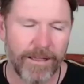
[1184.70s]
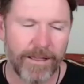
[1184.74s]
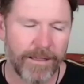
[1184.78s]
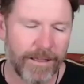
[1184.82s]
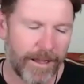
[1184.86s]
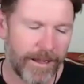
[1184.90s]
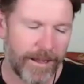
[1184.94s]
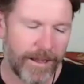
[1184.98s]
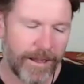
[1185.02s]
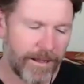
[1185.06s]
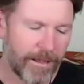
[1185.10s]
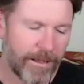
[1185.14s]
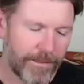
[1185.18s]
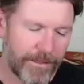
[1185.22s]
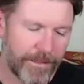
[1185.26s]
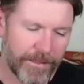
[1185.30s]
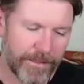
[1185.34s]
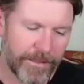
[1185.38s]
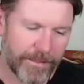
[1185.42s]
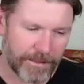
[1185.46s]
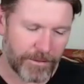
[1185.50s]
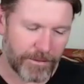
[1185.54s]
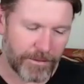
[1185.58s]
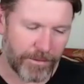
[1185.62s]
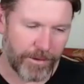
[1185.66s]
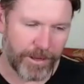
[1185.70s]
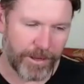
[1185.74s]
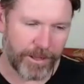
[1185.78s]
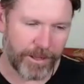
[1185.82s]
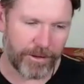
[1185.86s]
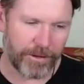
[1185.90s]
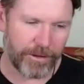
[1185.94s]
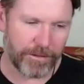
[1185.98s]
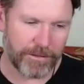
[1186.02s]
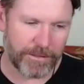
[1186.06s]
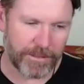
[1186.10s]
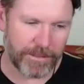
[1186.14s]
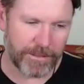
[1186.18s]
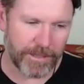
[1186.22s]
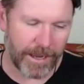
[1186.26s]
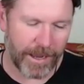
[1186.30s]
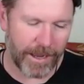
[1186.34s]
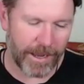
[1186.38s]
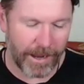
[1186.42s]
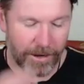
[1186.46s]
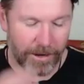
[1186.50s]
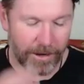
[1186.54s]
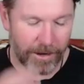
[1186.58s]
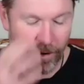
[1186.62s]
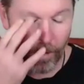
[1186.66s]
Yeah, I think that's a really good
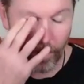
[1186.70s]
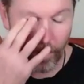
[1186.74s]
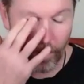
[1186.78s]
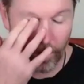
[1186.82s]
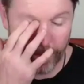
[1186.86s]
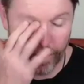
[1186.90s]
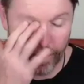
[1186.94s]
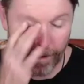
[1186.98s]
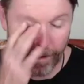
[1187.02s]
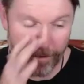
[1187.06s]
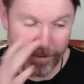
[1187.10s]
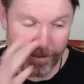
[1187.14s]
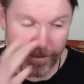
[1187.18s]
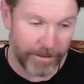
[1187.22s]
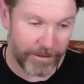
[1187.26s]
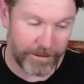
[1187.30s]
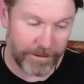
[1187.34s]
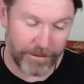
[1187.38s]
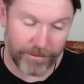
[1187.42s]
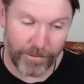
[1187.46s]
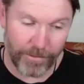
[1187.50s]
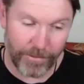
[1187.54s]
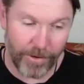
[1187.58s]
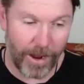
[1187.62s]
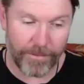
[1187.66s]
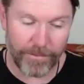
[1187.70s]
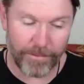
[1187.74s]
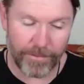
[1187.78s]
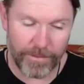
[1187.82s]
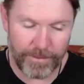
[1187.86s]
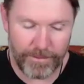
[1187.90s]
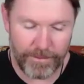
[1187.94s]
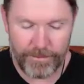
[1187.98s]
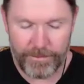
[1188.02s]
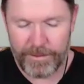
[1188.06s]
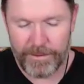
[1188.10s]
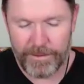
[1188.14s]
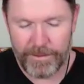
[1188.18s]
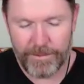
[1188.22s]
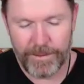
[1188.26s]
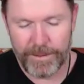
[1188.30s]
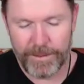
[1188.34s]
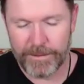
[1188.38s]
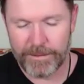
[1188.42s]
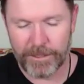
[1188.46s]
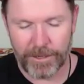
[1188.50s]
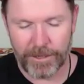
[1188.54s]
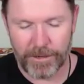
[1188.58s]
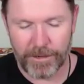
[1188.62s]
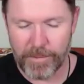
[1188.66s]
call. That you're right.
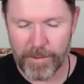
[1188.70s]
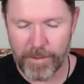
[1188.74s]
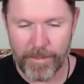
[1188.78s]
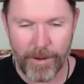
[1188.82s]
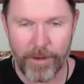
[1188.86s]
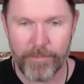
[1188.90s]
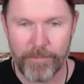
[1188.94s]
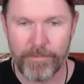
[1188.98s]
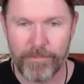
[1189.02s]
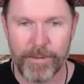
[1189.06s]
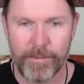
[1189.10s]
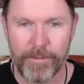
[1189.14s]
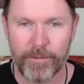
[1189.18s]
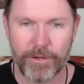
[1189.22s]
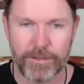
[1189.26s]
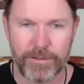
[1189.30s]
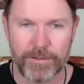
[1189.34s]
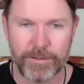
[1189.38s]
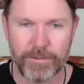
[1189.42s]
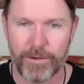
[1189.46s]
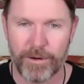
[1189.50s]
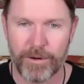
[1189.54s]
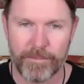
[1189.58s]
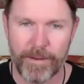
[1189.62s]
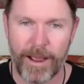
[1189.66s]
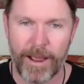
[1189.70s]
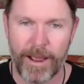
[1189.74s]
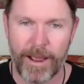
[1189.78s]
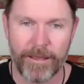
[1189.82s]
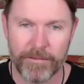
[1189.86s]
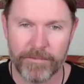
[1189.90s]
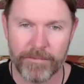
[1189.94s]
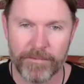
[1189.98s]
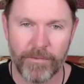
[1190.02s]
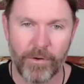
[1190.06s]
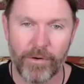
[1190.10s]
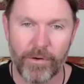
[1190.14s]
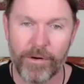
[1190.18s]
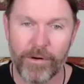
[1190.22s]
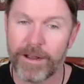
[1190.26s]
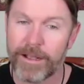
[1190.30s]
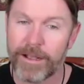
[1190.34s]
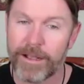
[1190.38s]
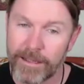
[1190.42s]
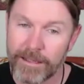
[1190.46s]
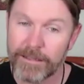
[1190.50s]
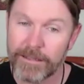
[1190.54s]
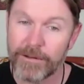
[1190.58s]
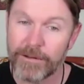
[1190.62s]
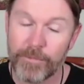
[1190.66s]
We sort of promote people because we want to pay them more,
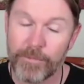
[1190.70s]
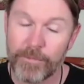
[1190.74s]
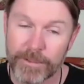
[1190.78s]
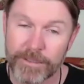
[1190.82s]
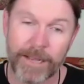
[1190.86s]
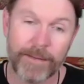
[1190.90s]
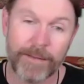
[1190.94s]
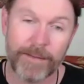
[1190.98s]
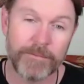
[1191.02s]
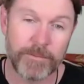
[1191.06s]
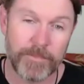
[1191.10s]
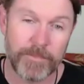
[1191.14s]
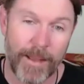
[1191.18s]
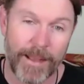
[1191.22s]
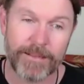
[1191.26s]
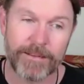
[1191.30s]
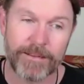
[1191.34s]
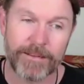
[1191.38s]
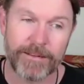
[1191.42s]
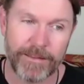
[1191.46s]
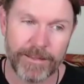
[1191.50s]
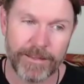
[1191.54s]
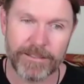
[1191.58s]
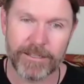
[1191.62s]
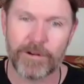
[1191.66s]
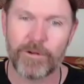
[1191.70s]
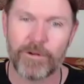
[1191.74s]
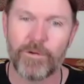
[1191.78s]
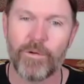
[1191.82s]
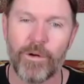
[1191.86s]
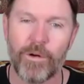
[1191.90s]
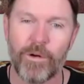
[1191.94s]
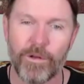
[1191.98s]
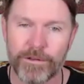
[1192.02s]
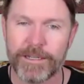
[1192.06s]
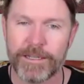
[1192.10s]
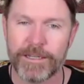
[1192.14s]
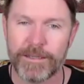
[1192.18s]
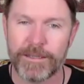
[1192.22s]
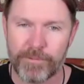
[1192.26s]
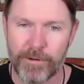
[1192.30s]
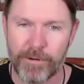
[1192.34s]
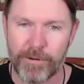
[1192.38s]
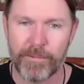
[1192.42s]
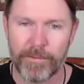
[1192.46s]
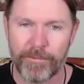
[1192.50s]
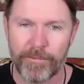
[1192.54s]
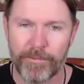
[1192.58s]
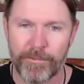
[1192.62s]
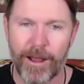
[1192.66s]
and it almost comes back to this equality
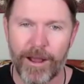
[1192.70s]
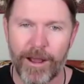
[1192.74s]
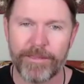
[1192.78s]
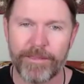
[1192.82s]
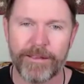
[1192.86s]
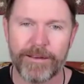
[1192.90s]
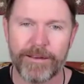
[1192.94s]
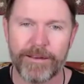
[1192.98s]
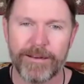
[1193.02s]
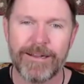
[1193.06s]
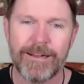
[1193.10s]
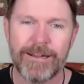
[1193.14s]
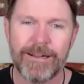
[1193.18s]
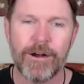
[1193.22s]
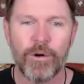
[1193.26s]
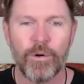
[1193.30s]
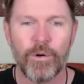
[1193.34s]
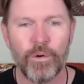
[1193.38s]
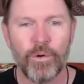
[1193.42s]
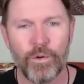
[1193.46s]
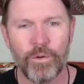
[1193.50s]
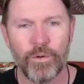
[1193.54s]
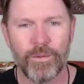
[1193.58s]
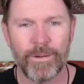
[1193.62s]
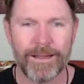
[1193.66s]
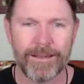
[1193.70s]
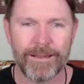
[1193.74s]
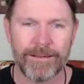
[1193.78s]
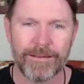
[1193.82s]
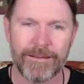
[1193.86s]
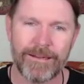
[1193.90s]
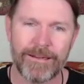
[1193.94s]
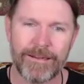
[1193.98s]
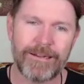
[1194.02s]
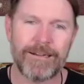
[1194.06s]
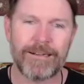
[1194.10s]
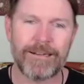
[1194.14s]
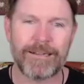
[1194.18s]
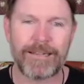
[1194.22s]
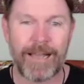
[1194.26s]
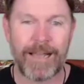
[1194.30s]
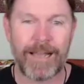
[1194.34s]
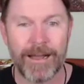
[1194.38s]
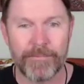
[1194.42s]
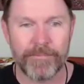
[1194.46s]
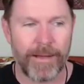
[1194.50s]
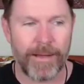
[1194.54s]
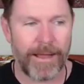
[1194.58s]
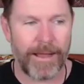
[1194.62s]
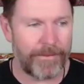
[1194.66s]
problem, right? That, oh well, I
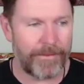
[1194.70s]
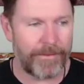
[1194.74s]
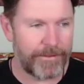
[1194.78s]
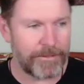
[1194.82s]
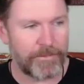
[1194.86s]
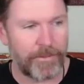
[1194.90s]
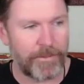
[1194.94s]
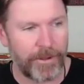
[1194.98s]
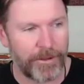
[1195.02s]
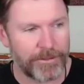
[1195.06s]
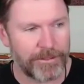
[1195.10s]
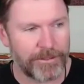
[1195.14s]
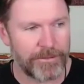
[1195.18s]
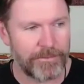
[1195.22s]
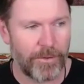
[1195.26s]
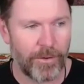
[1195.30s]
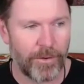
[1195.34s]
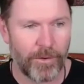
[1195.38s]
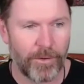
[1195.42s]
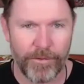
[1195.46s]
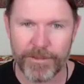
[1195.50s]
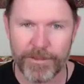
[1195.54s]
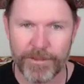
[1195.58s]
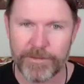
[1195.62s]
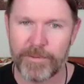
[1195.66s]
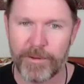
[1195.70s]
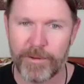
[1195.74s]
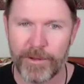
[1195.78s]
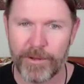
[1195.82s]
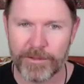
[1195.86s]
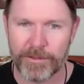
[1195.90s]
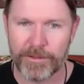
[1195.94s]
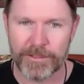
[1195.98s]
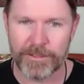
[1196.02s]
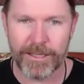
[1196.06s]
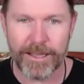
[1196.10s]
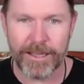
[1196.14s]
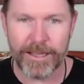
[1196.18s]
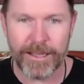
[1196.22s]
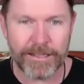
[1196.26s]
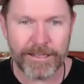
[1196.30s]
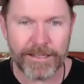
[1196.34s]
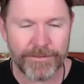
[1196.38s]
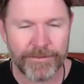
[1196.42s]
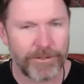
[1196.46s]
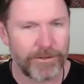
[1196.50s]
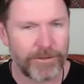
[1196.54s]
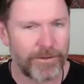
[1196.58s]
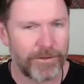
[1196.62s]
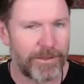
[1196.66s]
can't pay this person more and this person
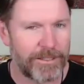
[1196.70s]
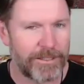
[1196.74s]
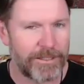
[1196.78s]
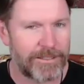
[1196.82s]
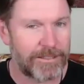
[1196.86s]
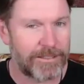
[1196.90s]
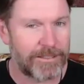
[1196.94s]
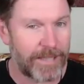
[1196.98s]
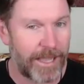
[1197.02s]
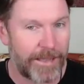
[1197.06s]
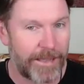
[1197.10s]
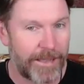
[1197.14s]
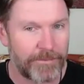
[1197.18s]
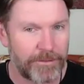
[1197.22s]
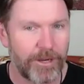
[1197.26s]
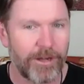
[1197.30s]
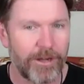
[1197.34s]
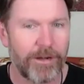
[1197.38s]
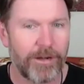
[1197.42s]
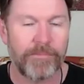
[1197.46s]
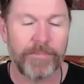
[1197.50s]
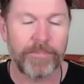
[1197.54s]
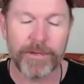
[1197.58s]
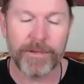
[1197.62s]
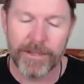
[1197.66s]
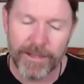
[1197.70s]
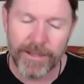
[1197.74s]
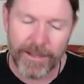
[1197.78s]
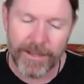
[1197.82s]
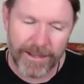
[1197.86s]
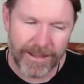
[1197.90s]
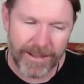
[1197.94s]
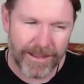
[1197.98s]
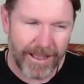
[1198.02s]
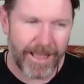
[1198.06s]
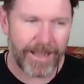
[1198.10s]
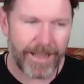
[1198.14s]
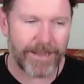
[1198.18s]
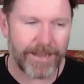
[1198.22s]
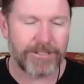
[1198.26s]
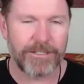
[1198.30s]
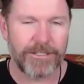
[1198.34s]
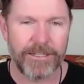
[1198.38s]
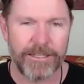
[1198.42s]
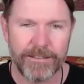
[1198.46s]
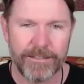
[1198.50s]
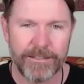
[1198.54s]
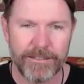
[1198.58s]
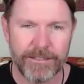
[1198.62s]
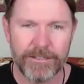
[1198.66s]
less for doing the same job, but
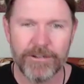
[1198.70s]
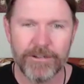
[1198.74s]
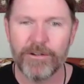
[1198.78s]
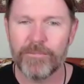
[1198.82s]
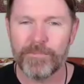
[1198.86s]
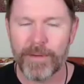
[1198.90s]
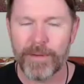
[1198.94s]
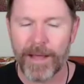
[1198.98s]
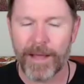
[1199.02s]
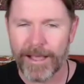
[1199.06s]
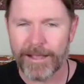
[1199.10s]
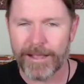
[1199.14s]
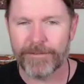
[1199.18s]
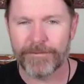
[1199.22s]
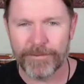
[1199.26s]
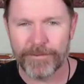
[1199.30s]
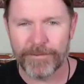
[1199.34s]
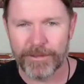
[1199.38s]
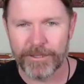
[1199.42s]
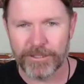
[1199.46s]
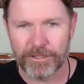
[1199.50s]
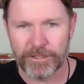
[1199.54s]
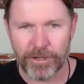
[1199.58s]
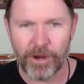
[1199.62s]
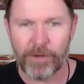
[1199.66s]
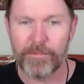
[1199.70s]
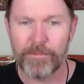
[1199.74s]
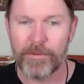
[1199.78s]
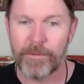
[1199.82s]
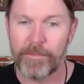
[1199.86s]
actually you're not paying for the job, you're